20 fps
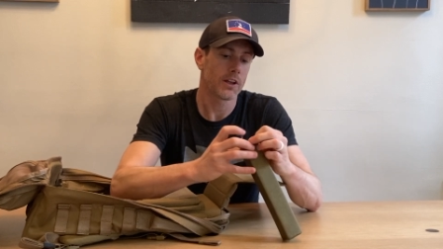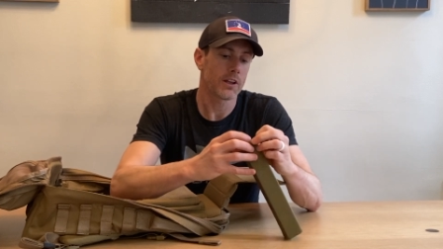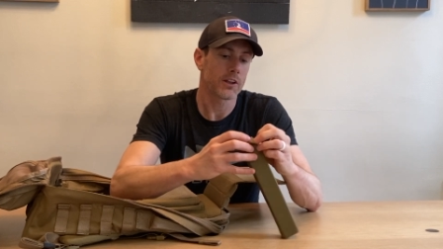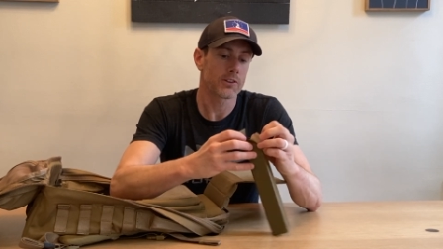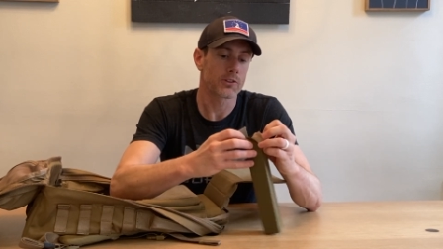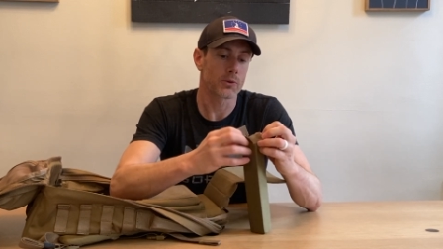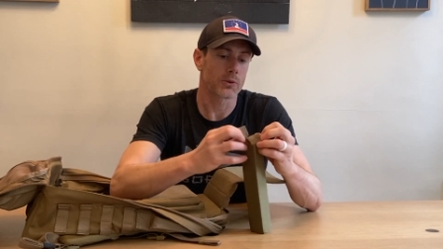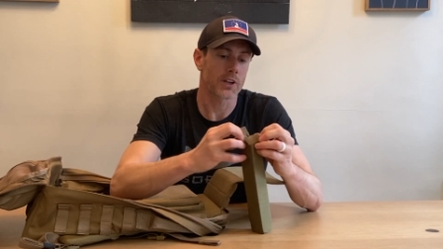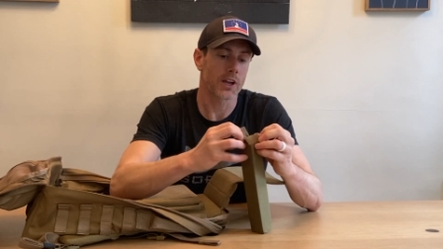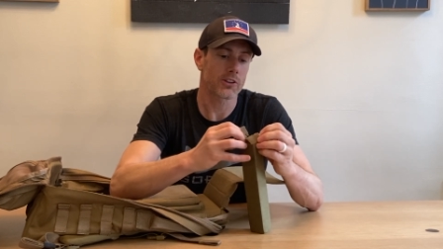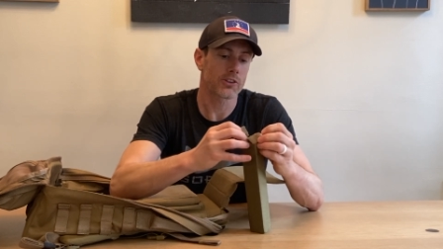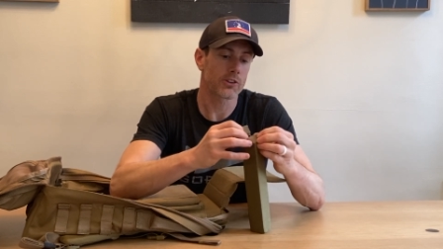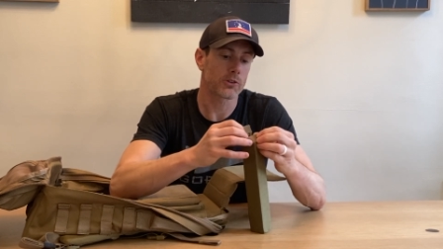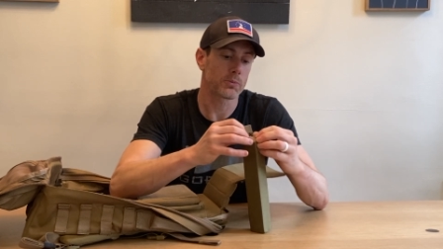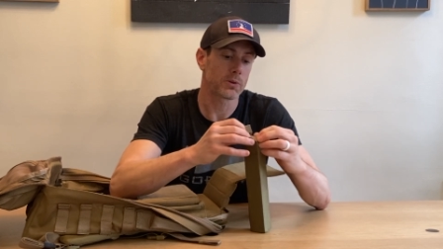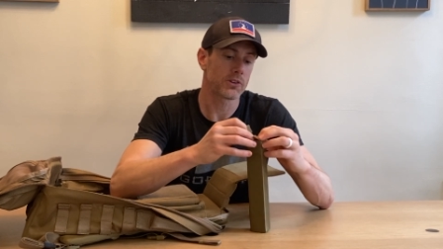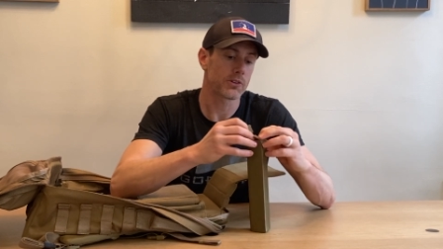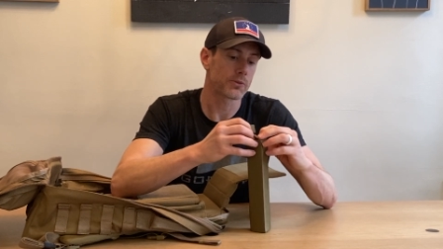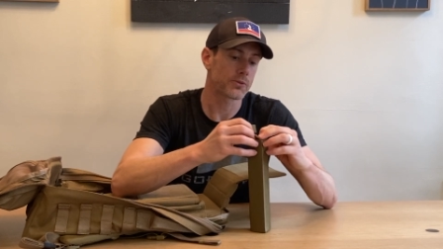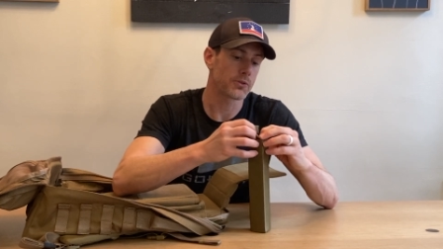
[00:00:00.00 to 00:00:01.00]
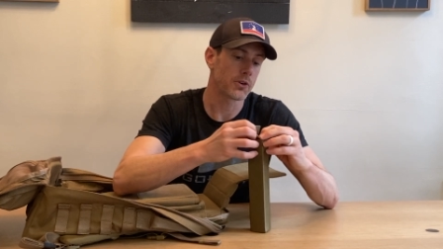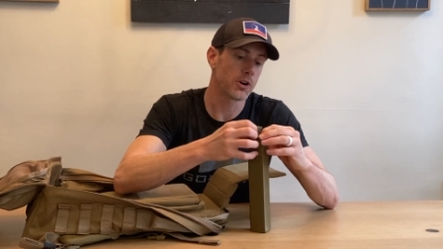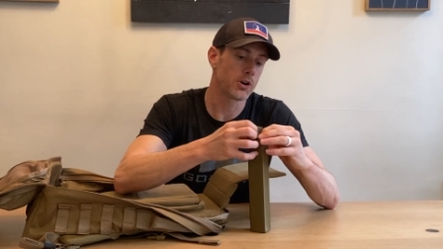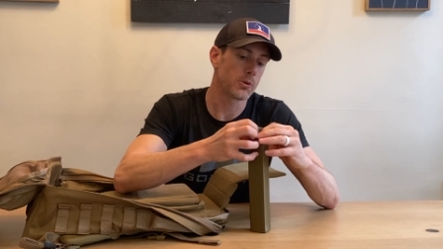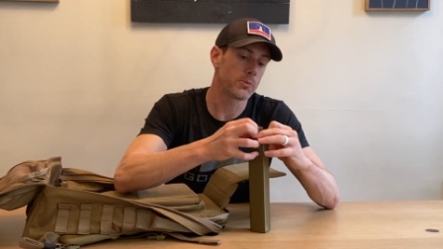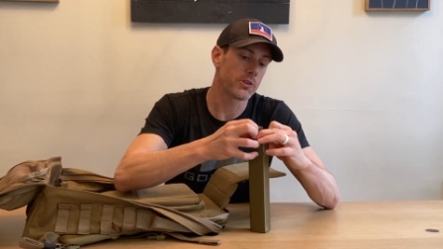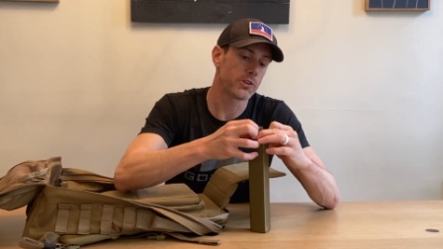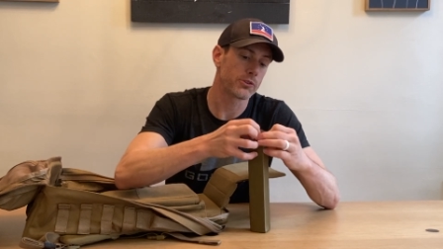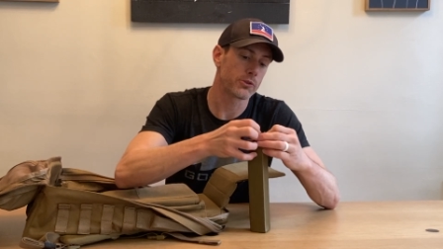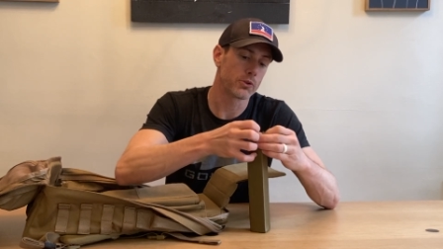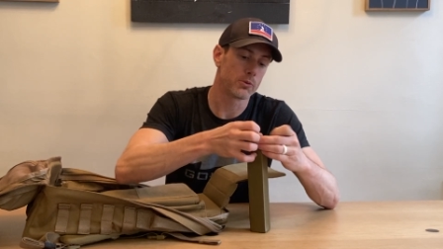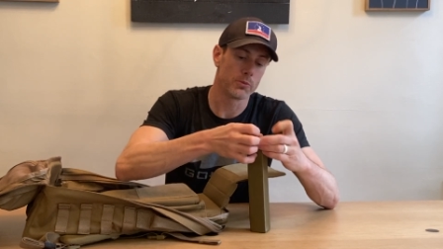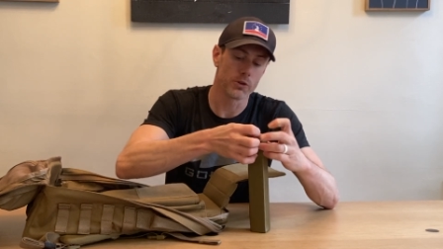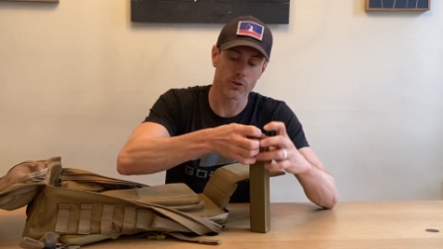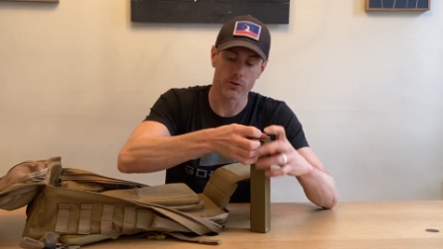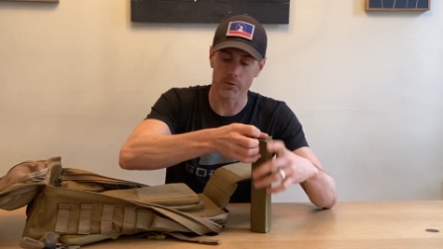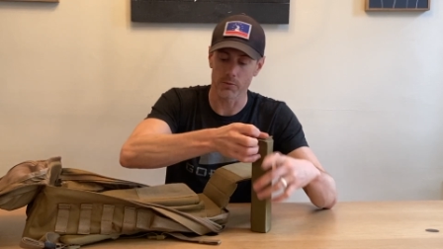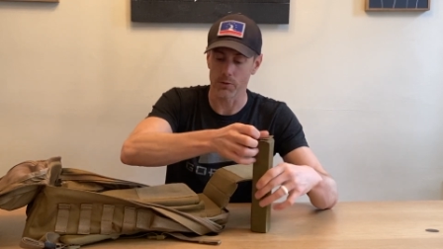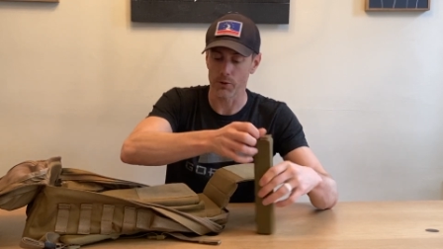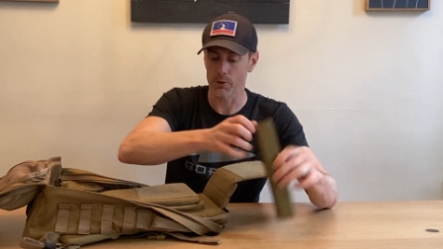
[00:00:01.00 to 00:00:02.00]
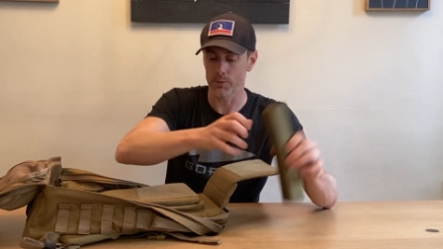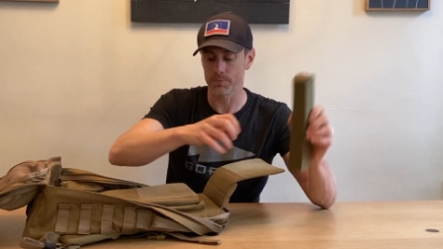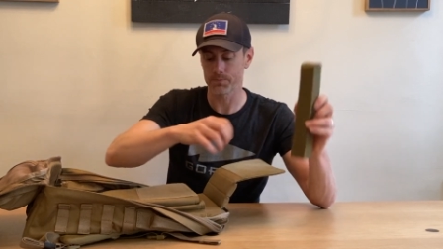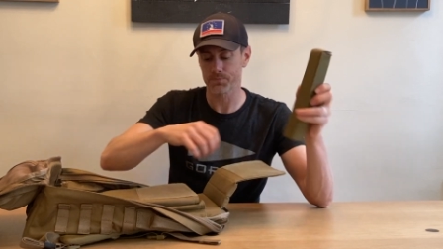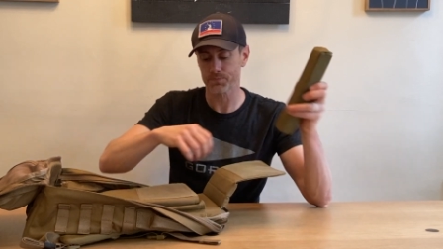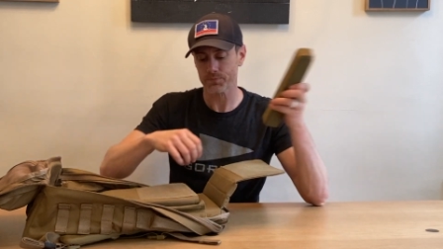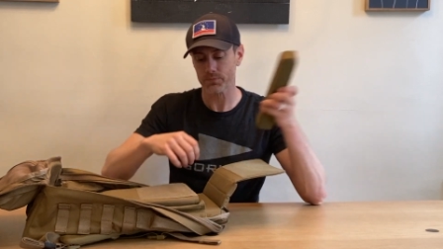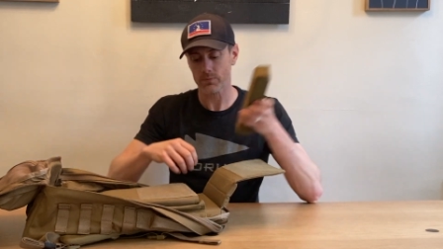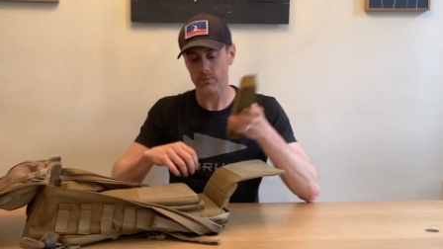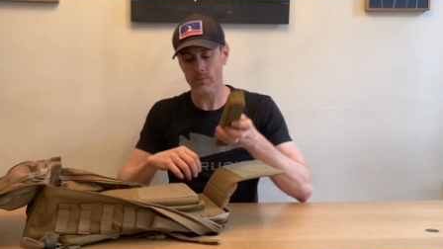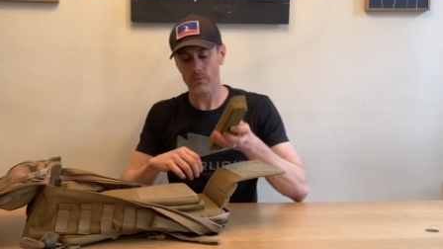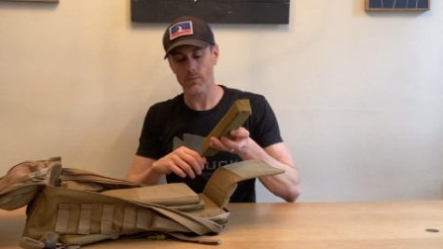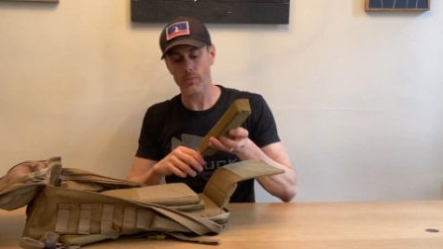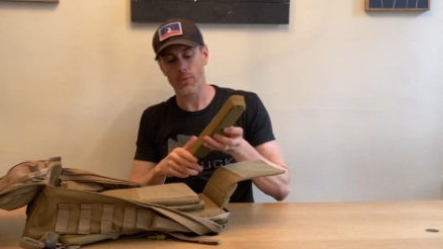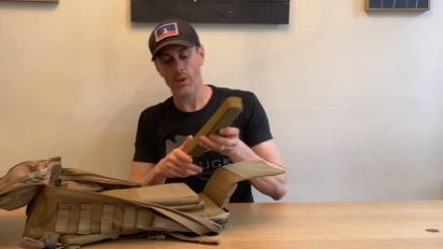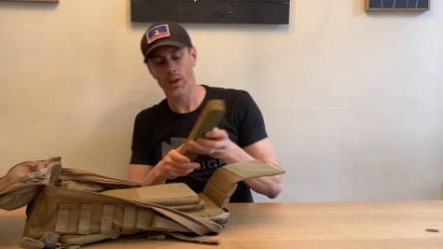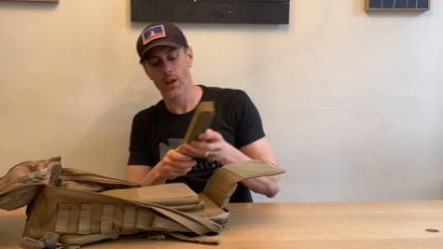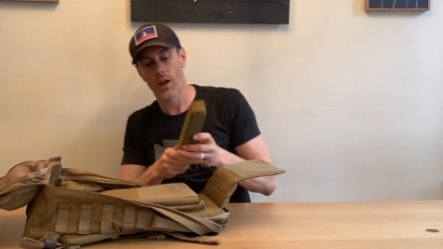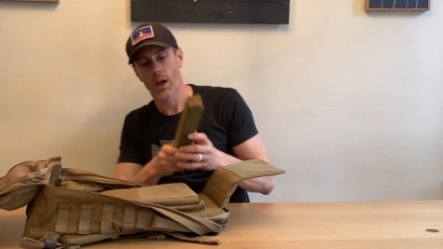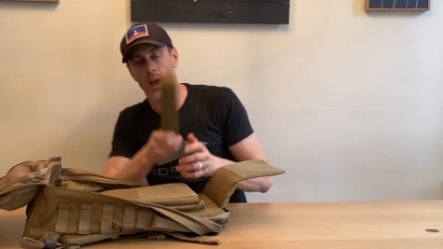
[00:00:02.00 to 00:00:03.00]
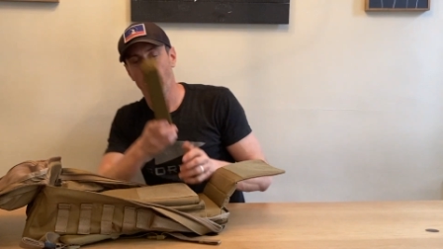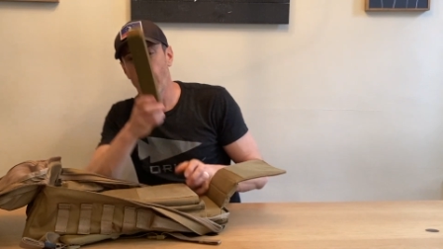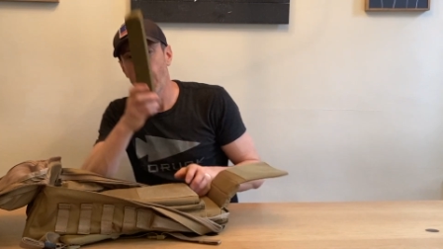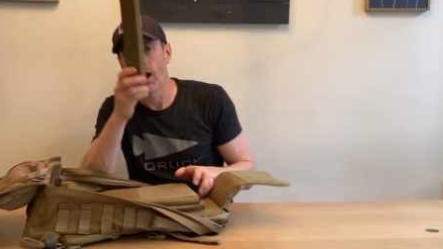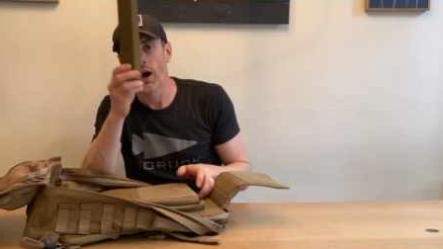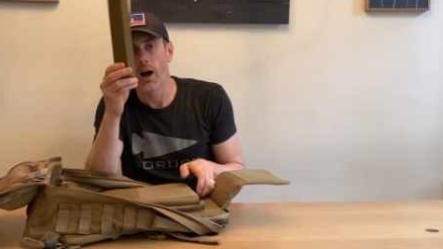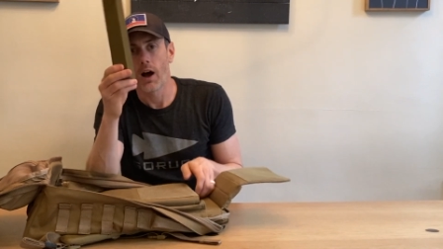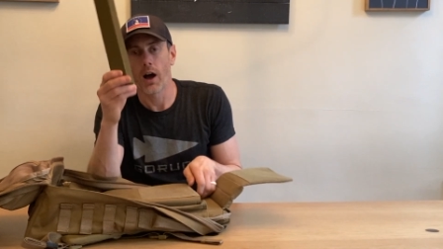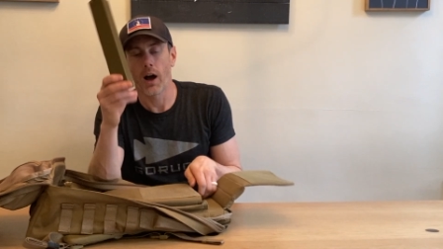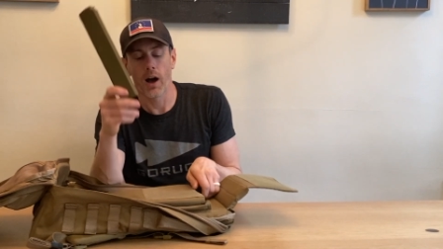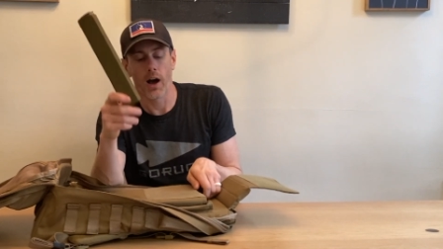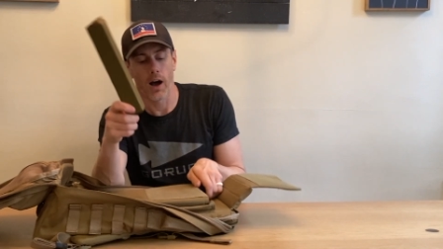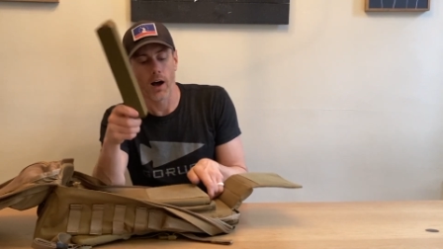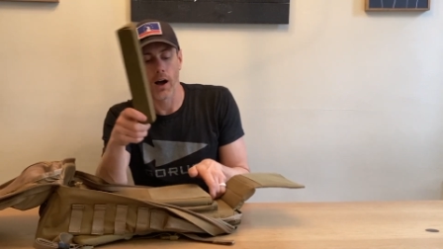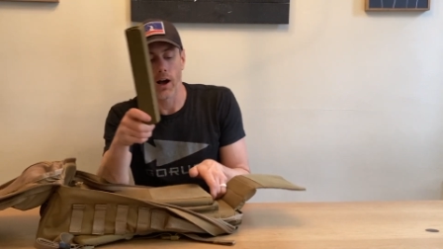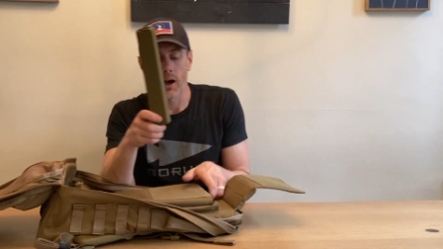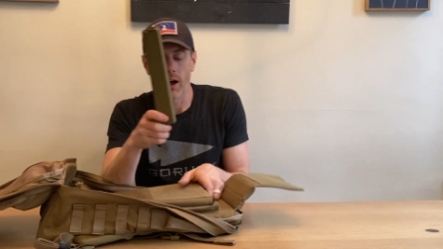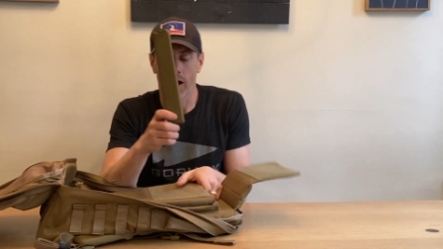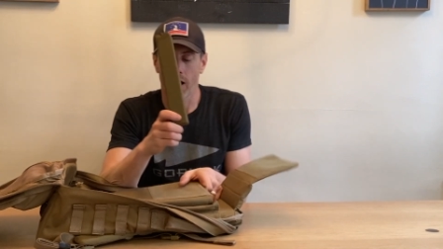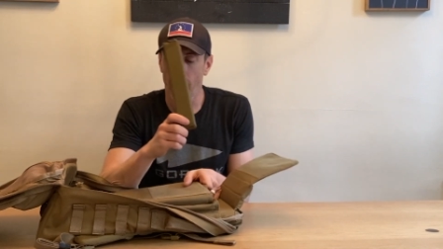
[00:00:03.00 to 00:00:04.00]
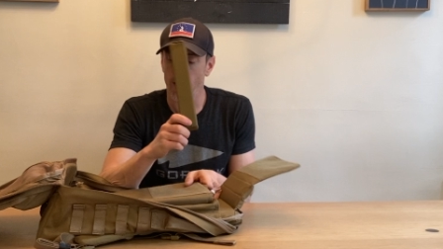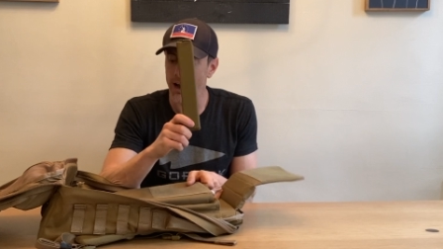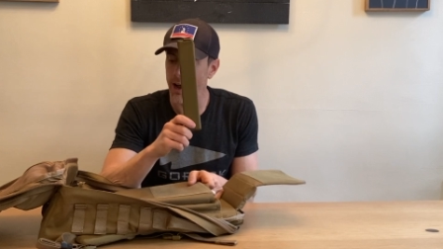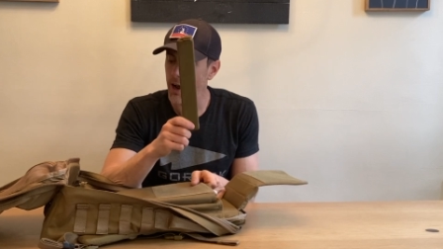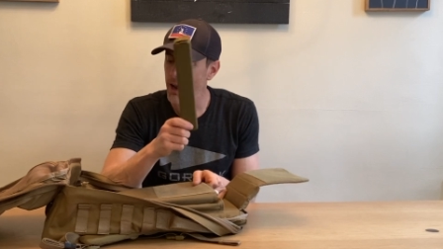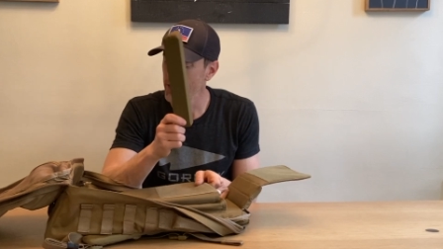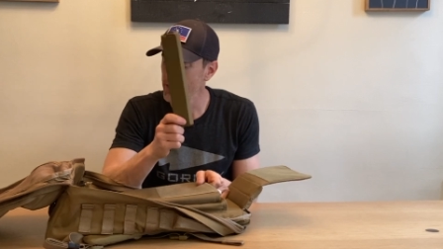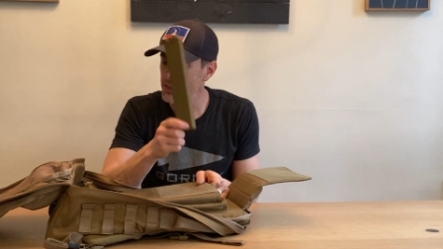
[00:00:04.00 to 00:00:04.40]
So we got this piece of foam that's removable. I